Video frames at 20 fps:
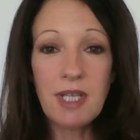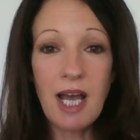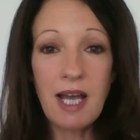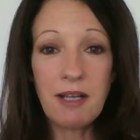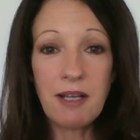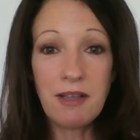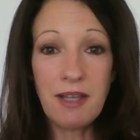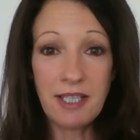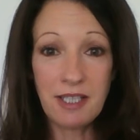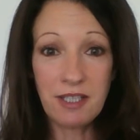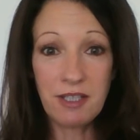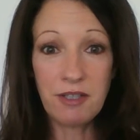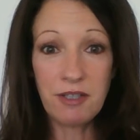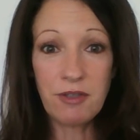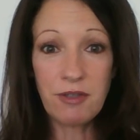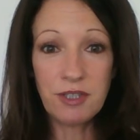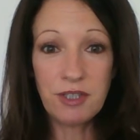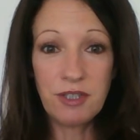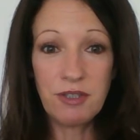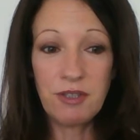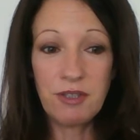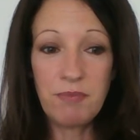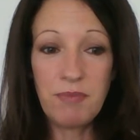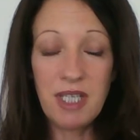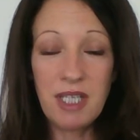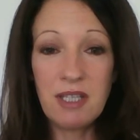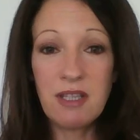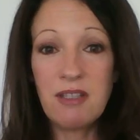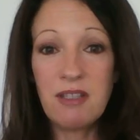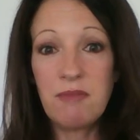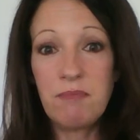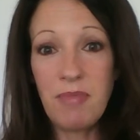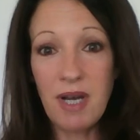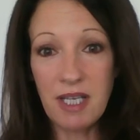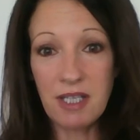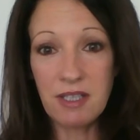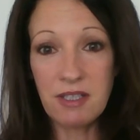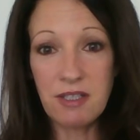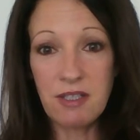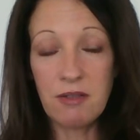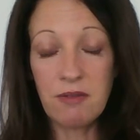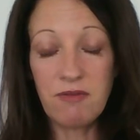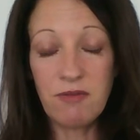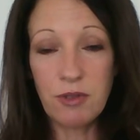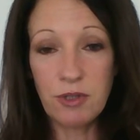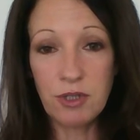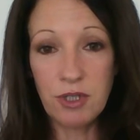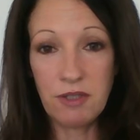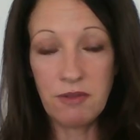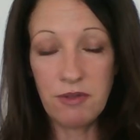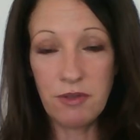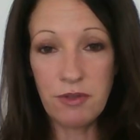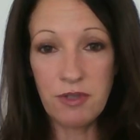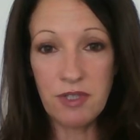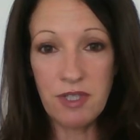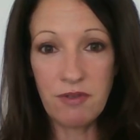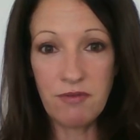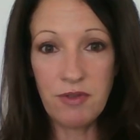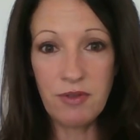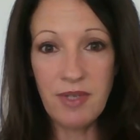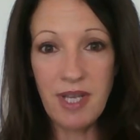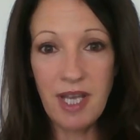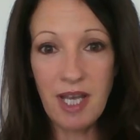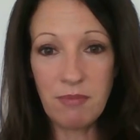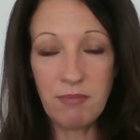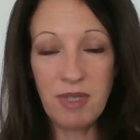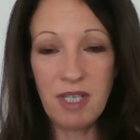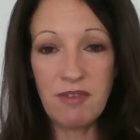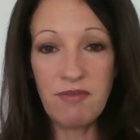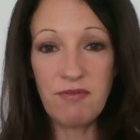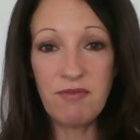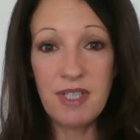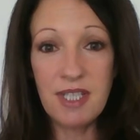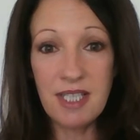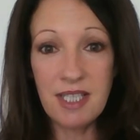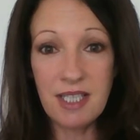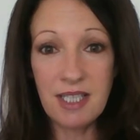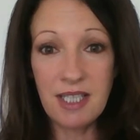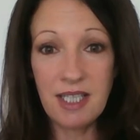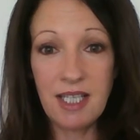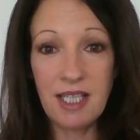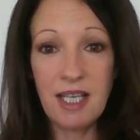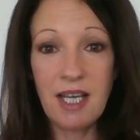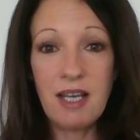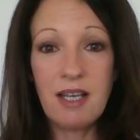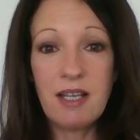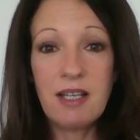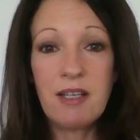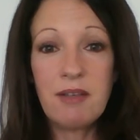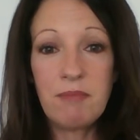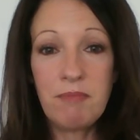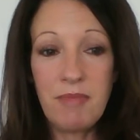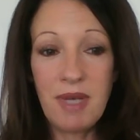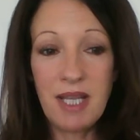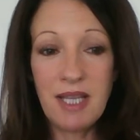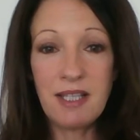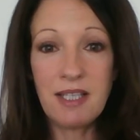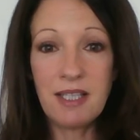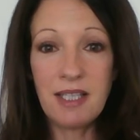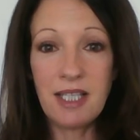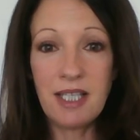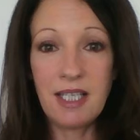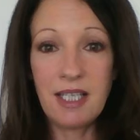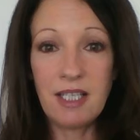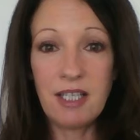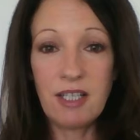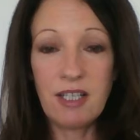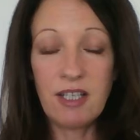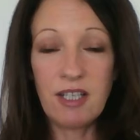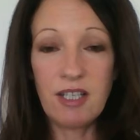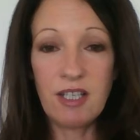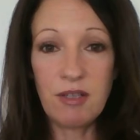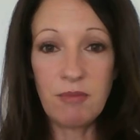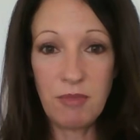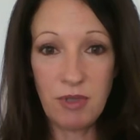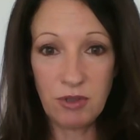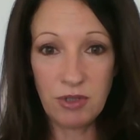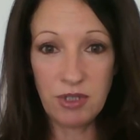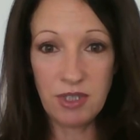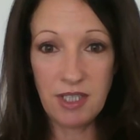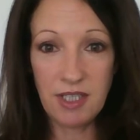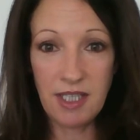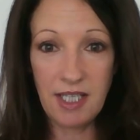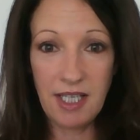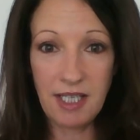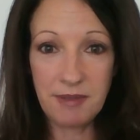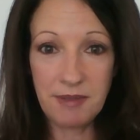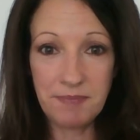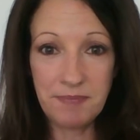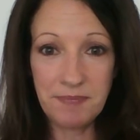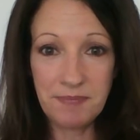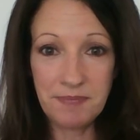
I'd like to encourage you to be the best version of yourself you can be physically, mentally, emotionally.